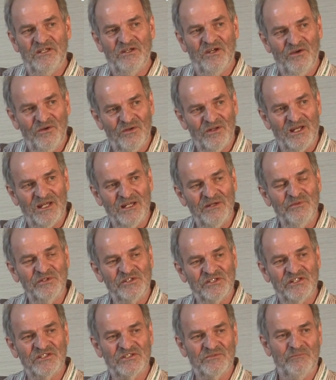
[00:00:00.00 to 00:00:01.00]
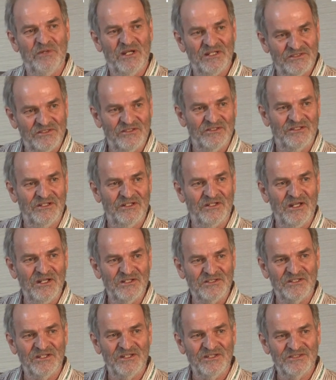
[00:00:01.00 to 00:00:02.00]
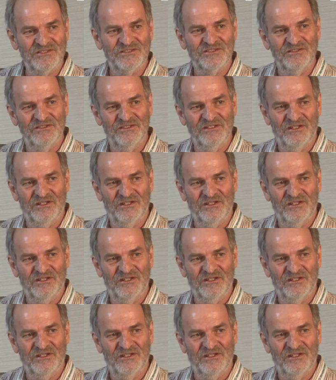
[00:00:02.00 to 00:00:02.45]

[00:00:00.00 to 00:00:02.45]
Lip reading: coli, which has better kinetics to the